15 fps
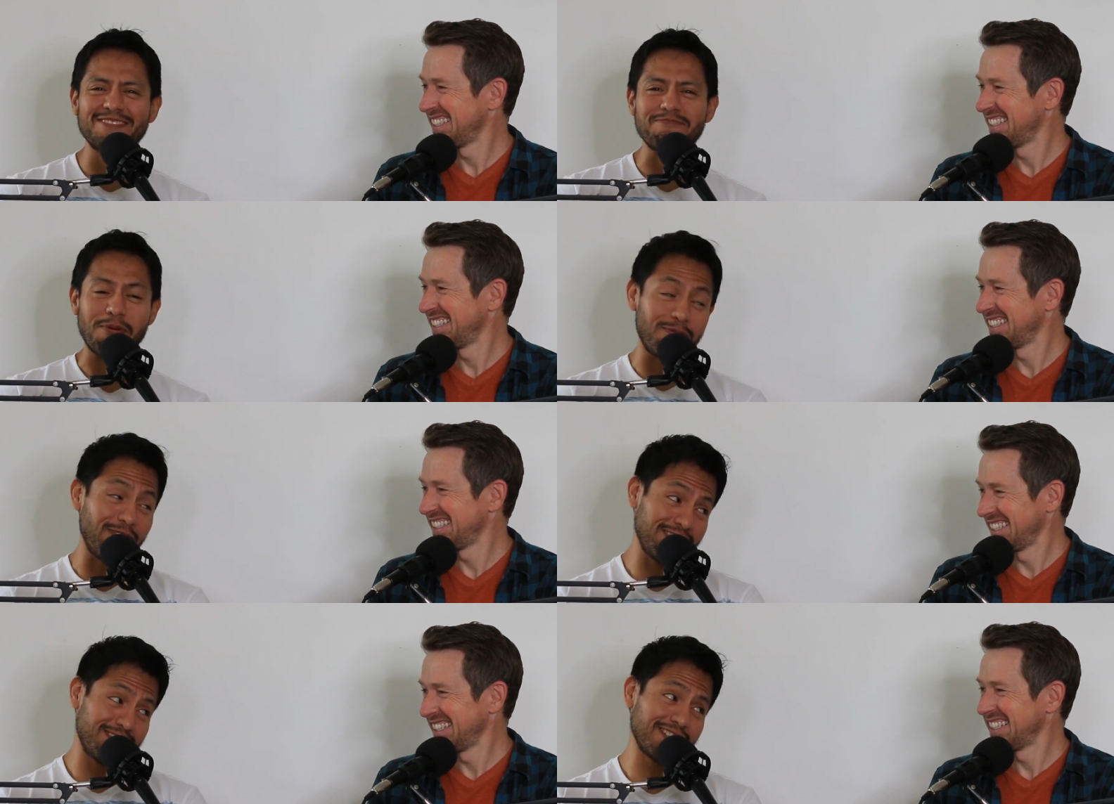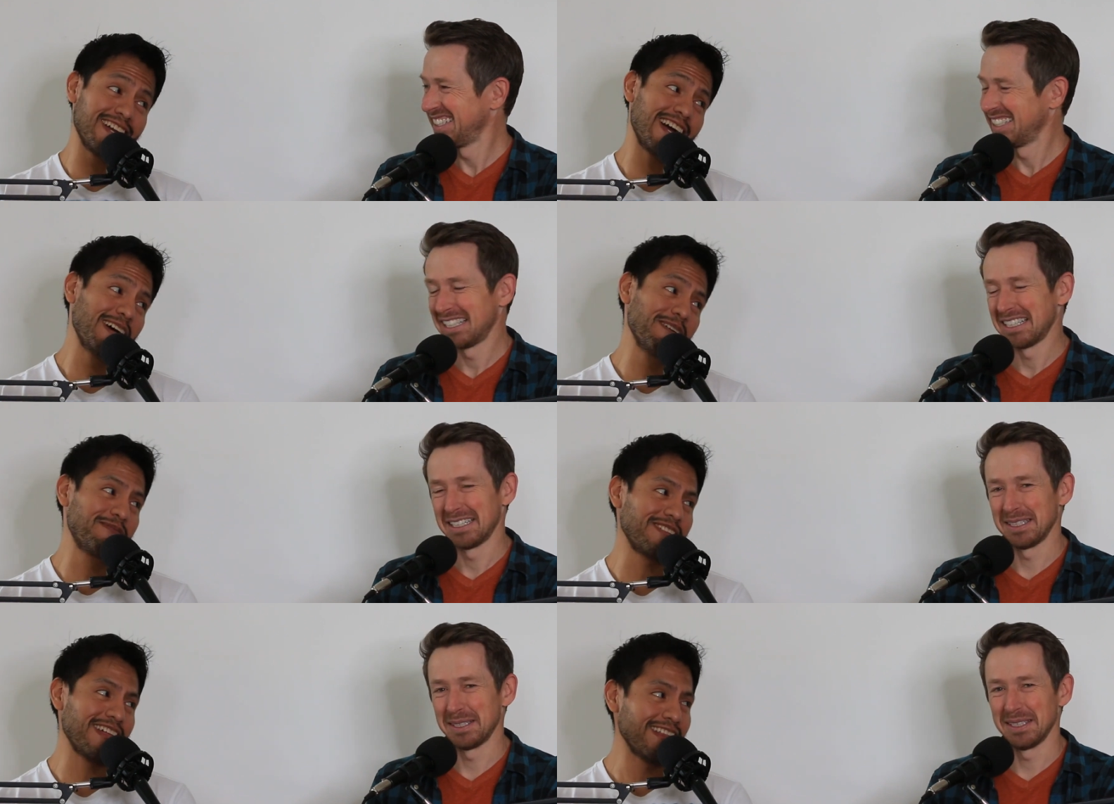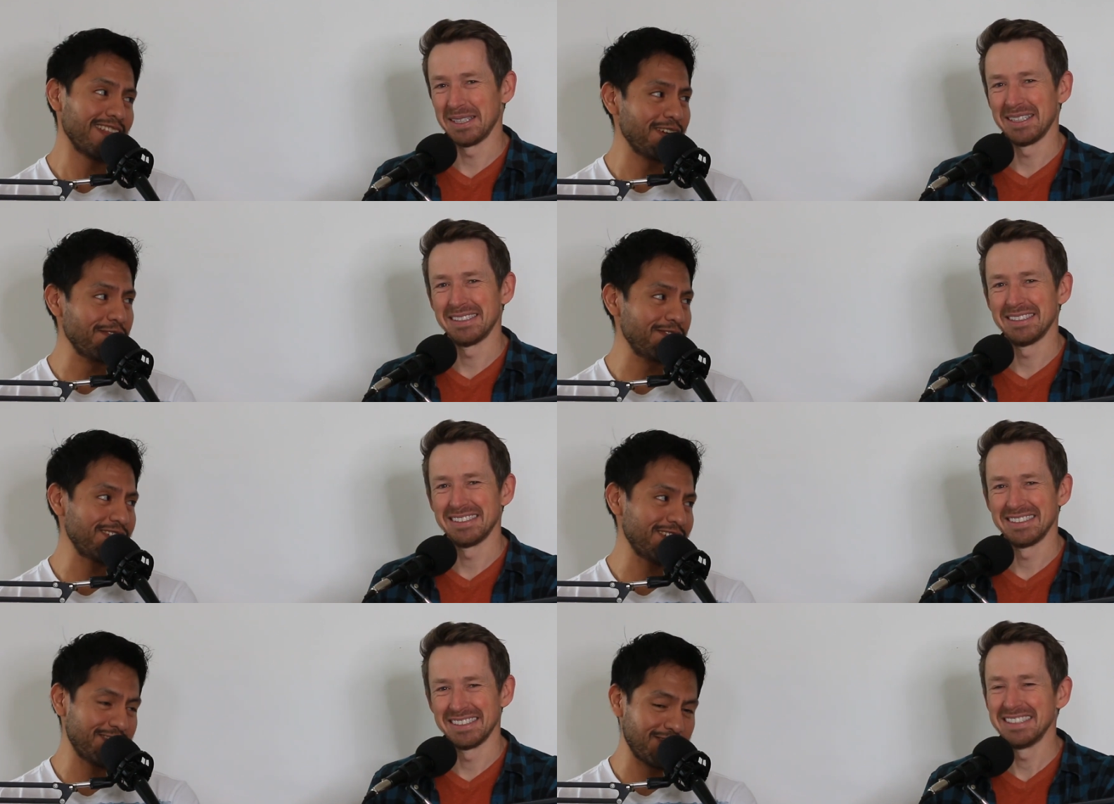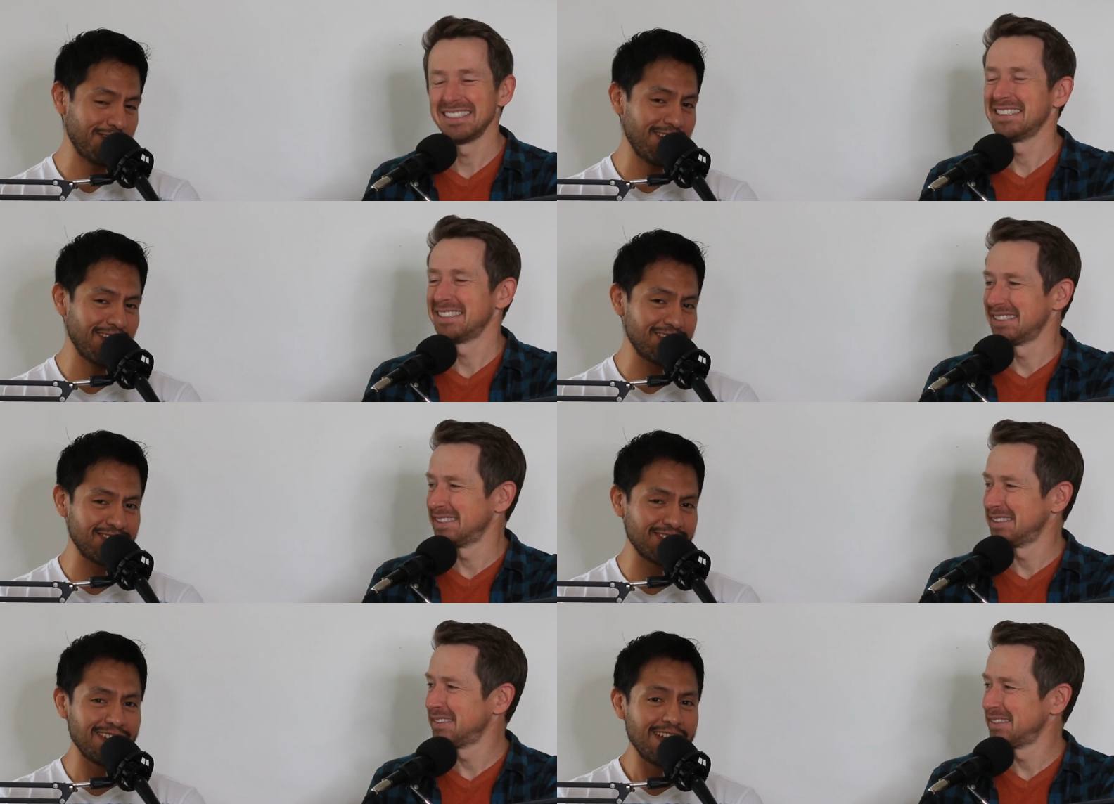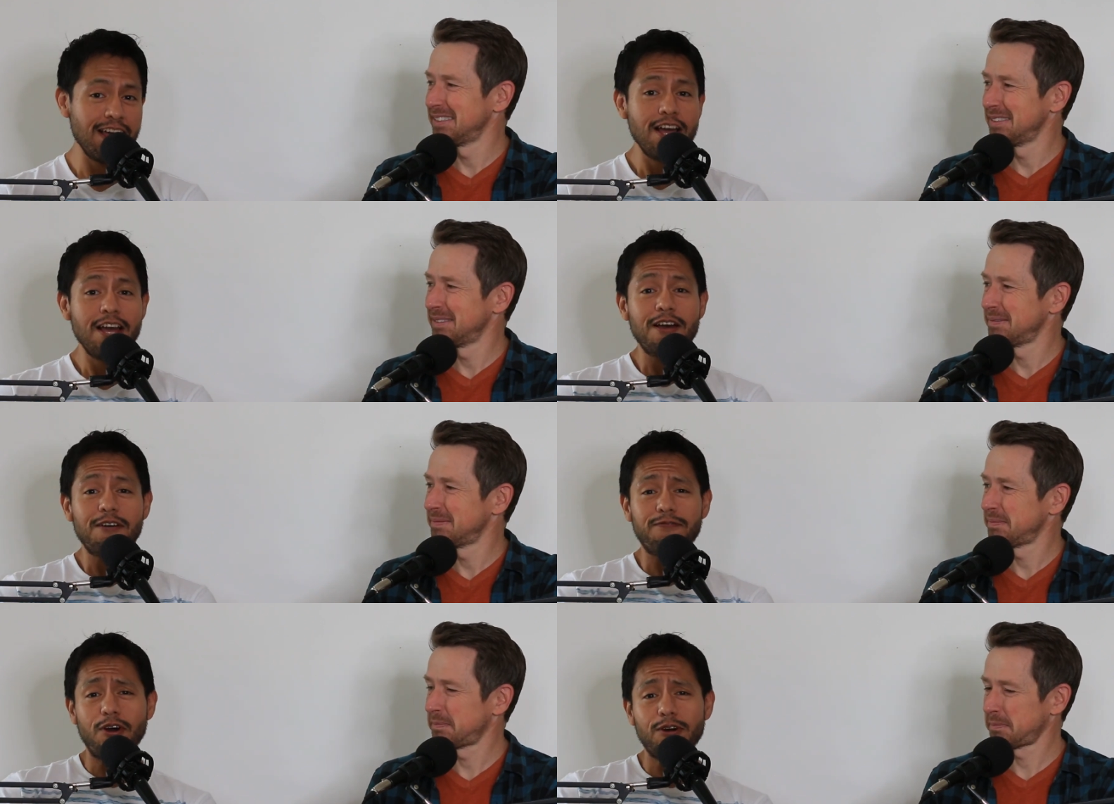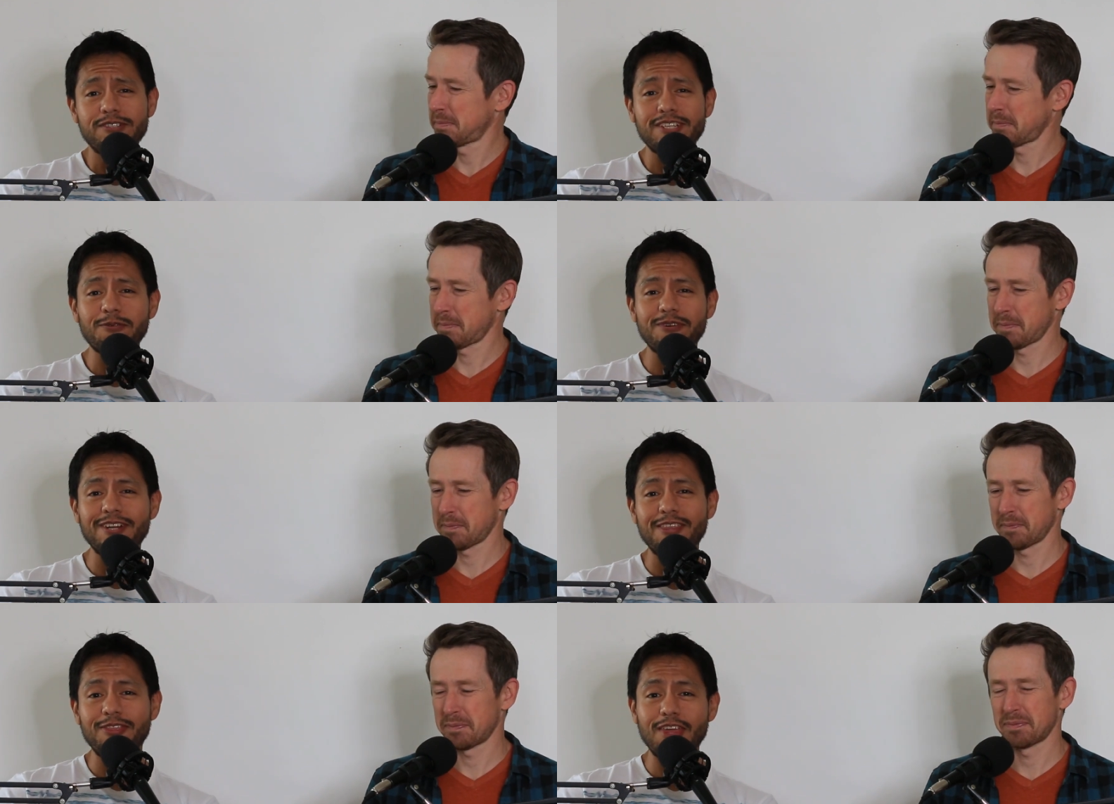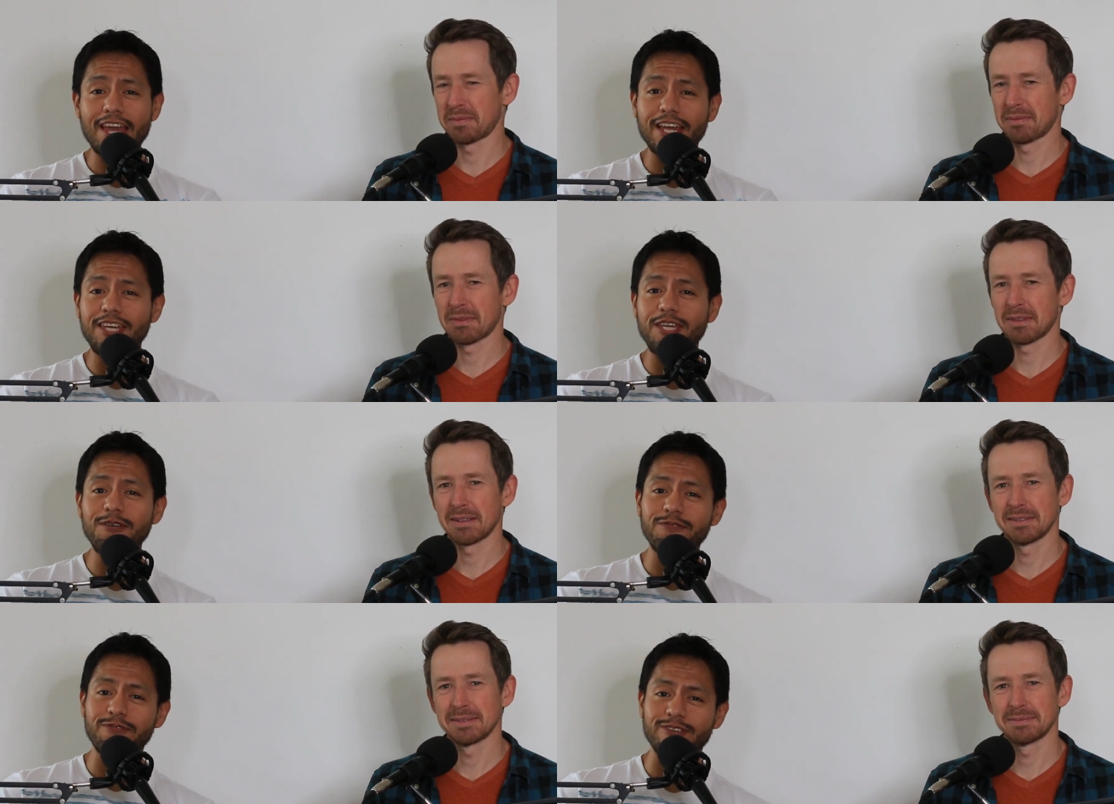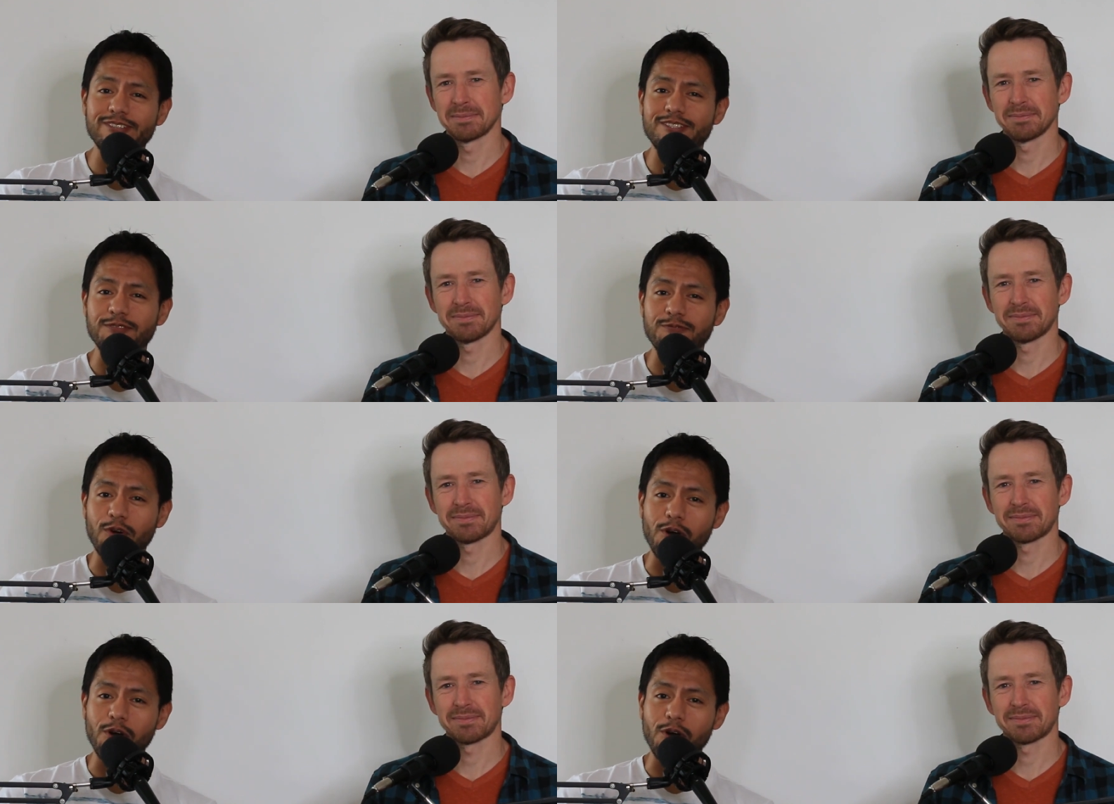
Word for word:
Speaker 1: Professor Kyle, for that lovely introduction. Folks, I want to thank you first and